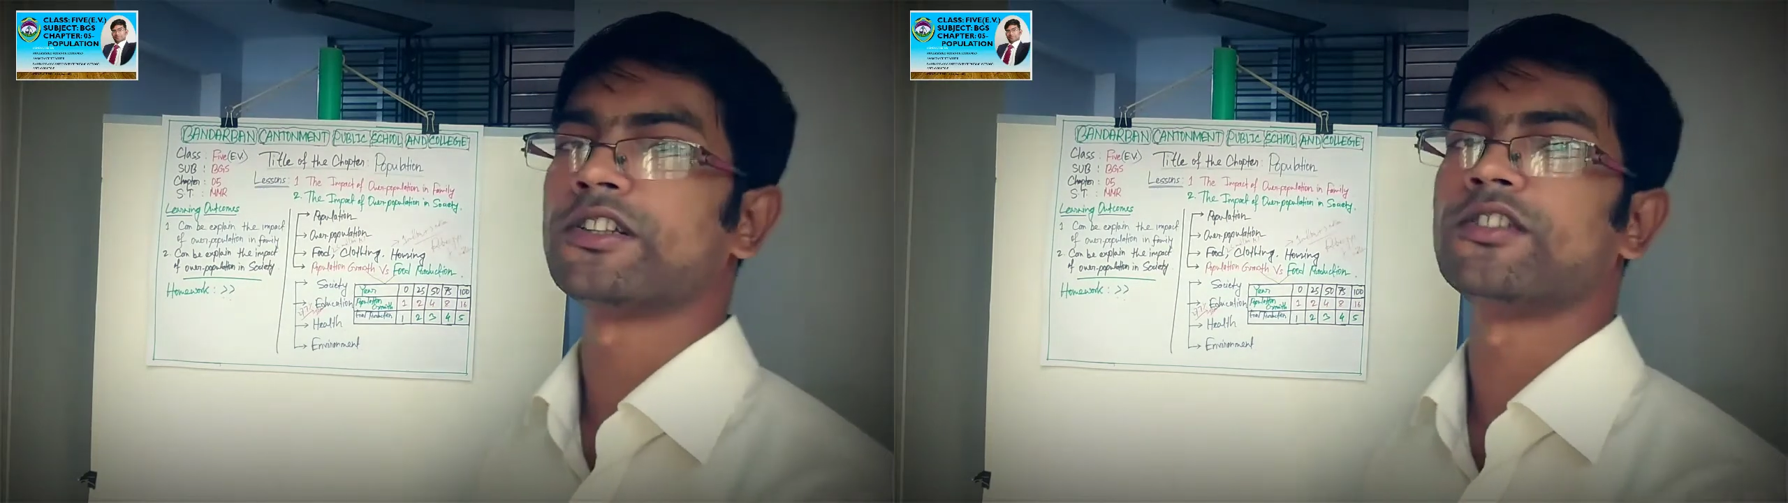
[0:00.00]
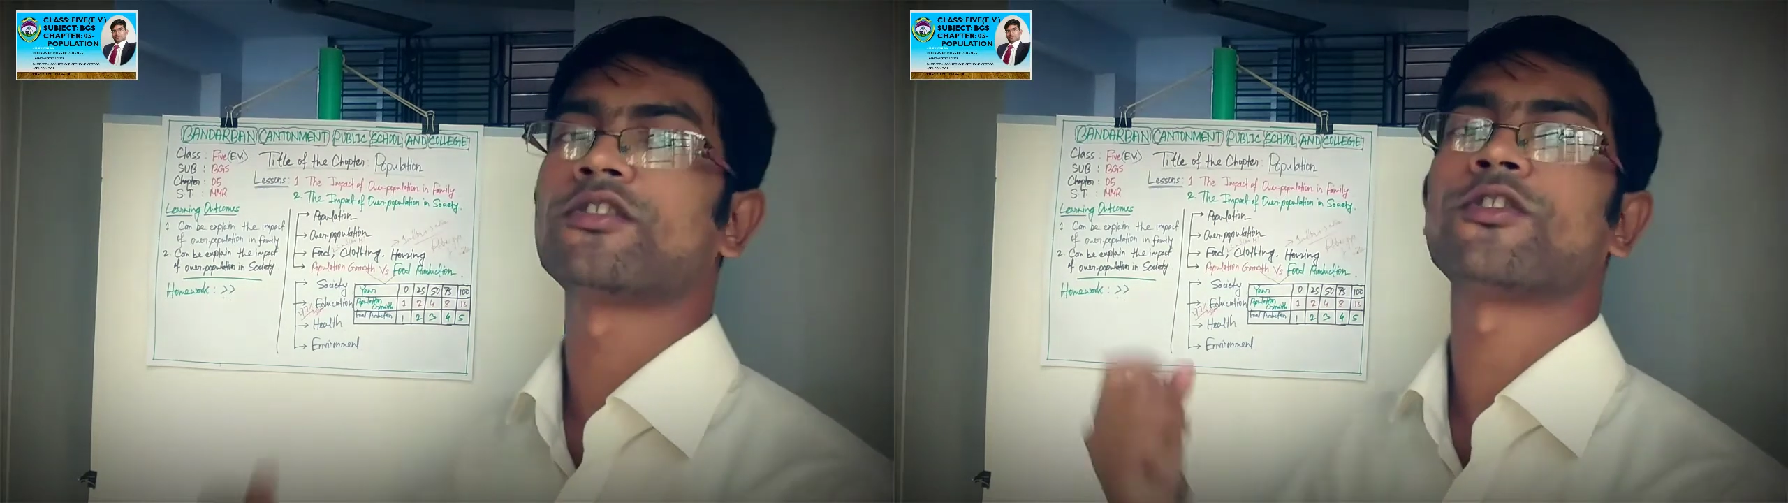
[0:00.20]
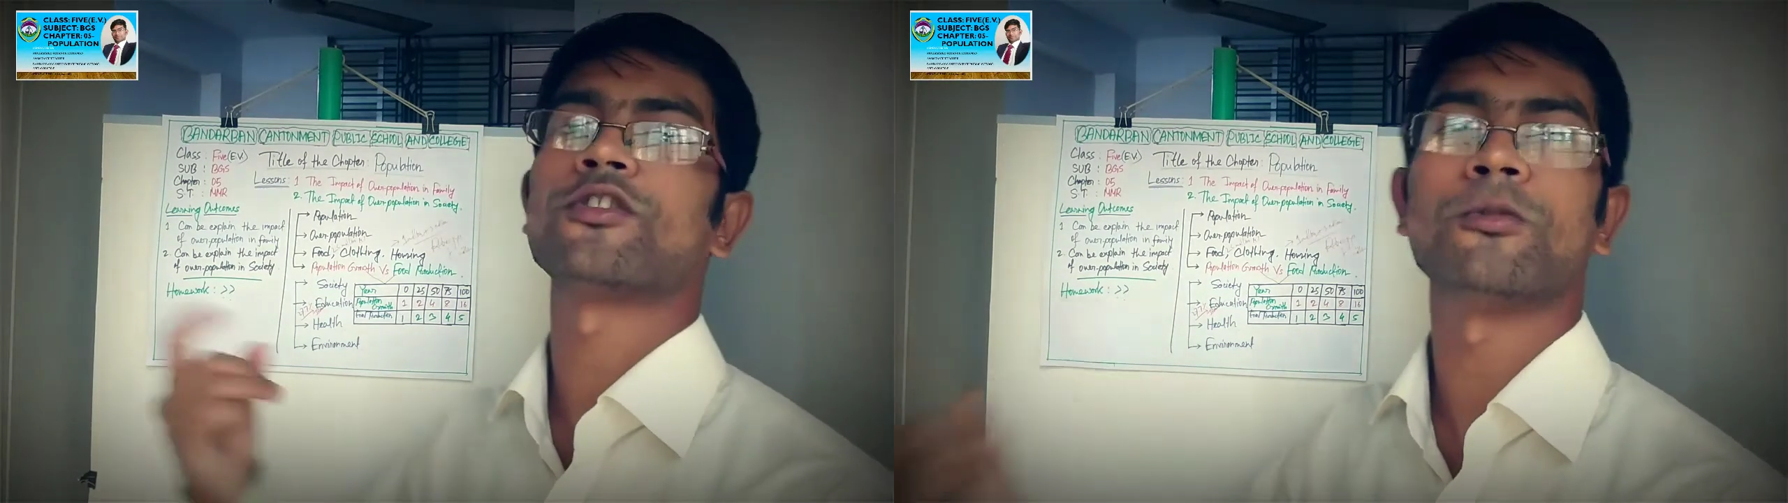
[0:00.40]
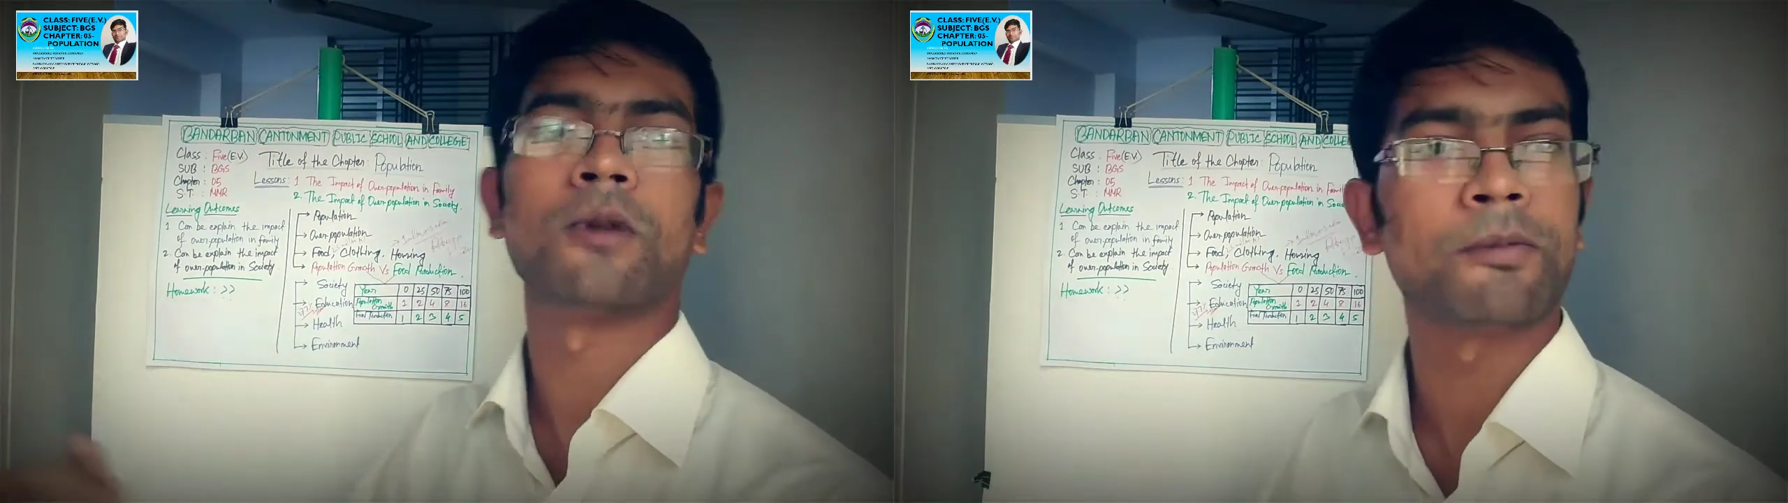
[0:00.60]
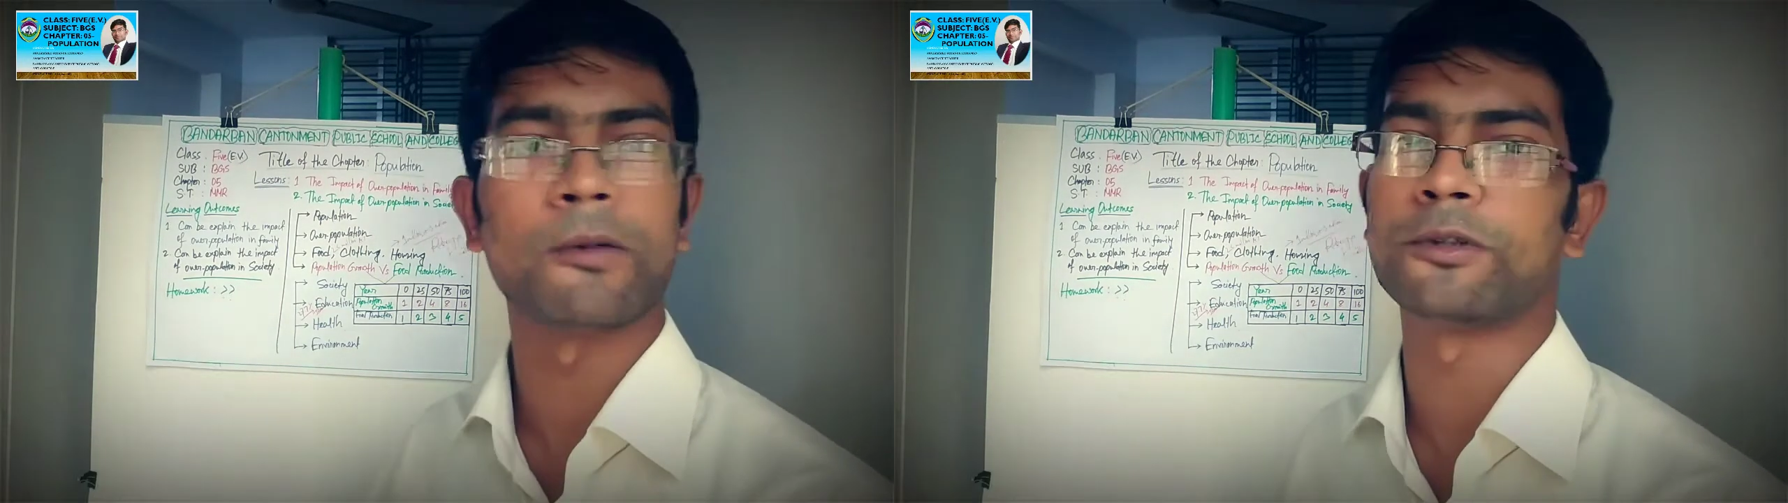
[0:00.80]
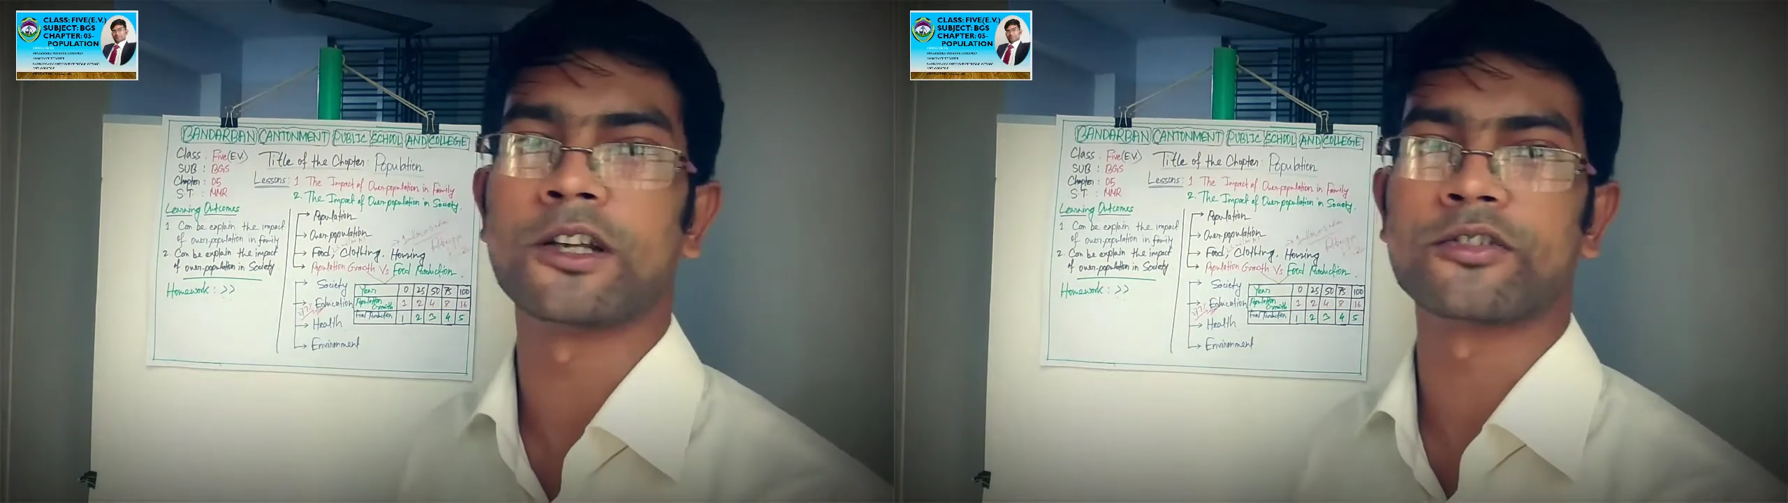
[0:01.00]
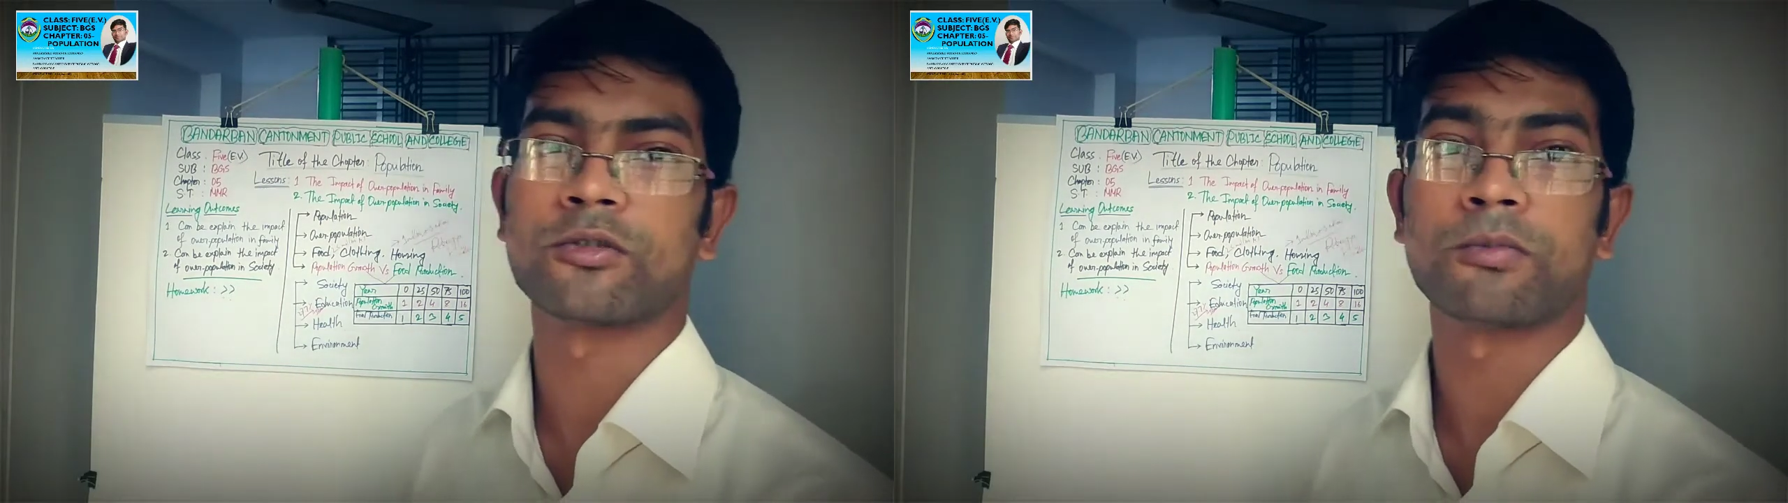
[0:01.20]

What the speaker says: This is for the overpopulation.